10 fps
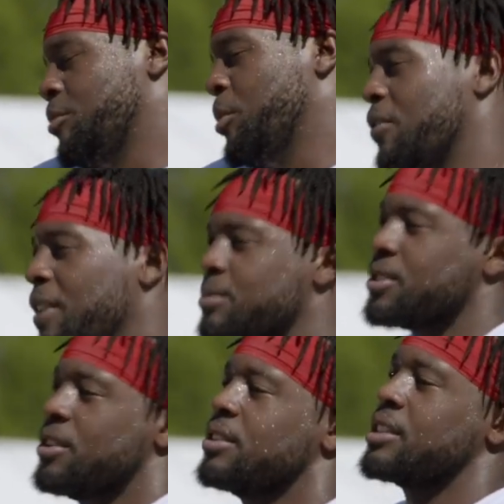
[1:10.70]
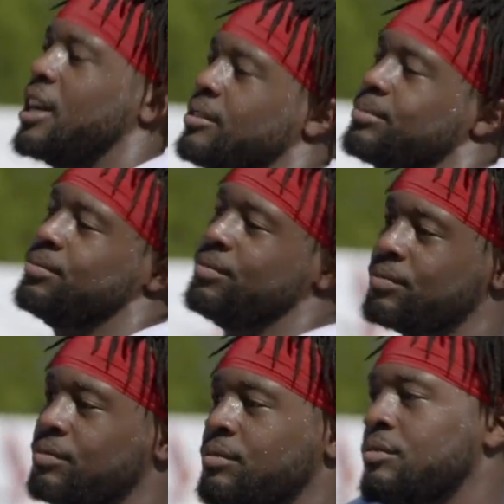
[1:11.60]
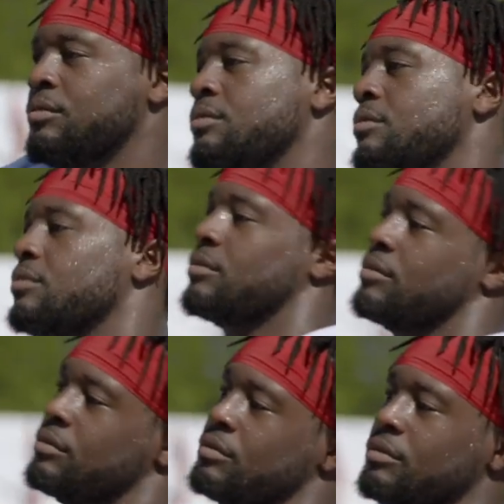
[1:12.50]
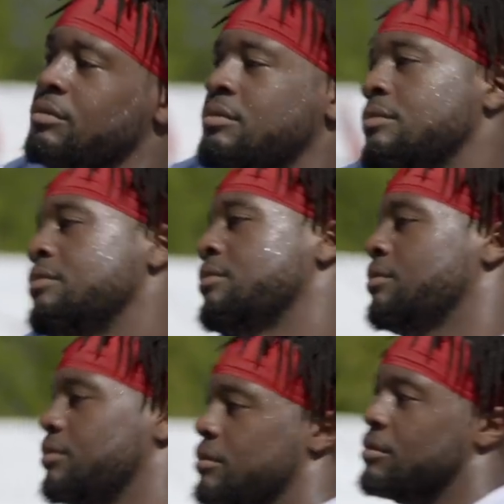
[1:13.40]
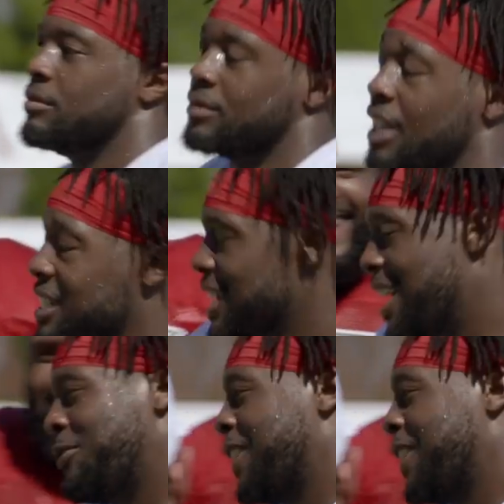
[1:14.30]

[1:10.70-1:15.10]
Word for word: But if I'm serious, like, mm, Mm. Mm. That's not a